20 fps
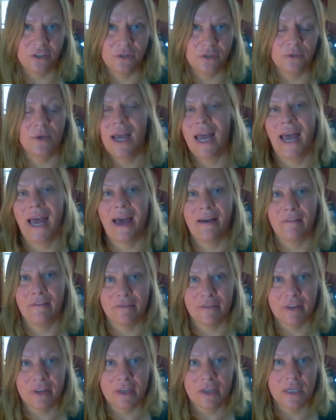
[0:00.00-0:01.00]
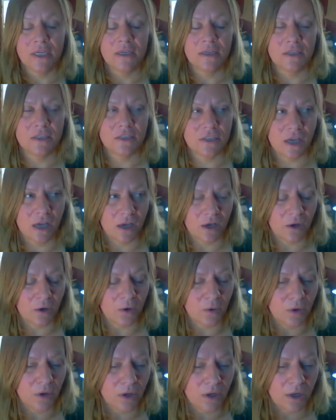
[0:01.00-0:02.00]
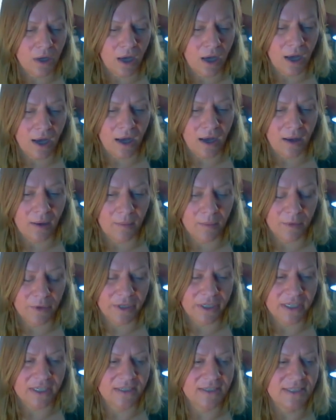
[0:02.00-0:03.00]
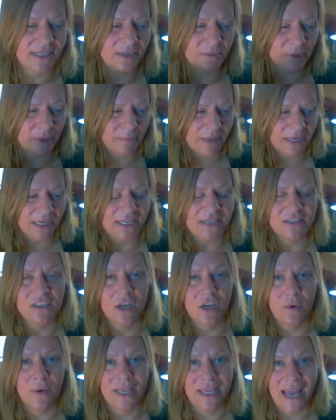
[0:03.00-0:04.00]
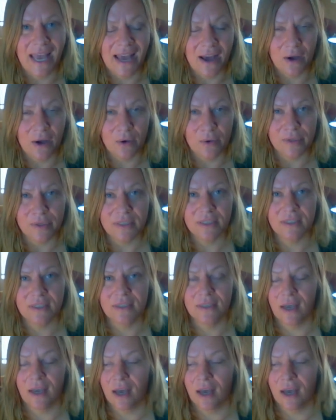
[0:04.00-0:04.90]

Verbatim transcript: to have. So um, we're going to see where money is going out.